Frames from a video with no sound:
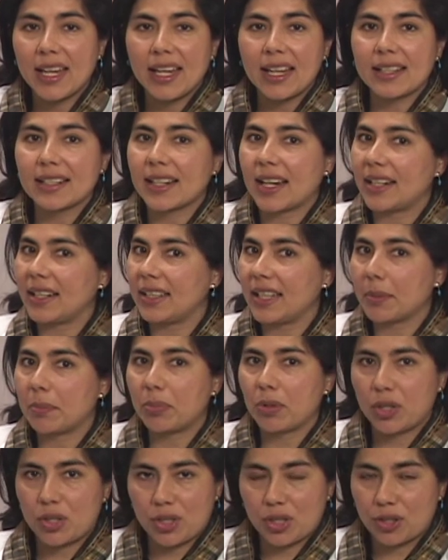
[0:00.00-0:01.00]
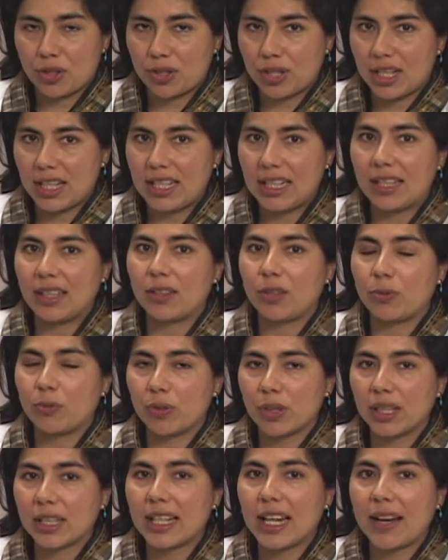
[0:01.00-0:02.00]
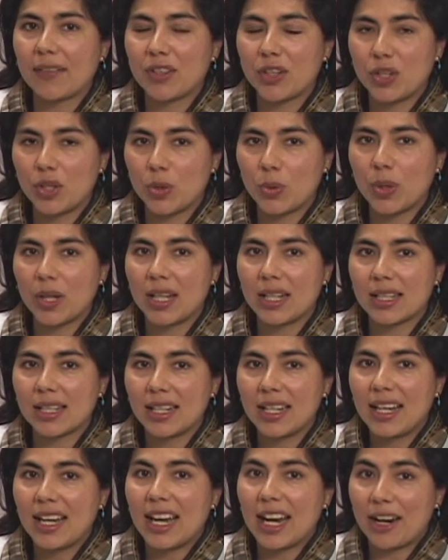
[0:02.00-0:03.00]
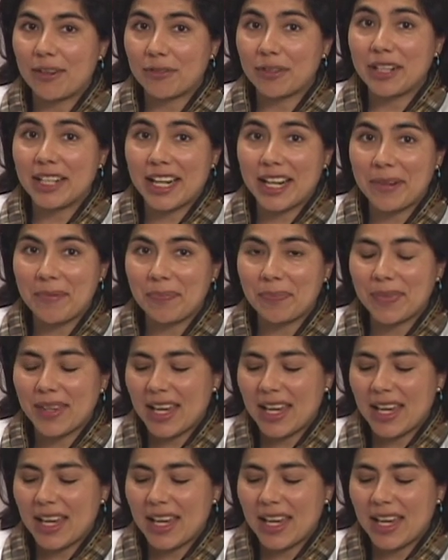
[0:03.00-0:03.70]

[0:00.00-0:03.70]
It's kind of like brushing your teeth. You really have to do it every day.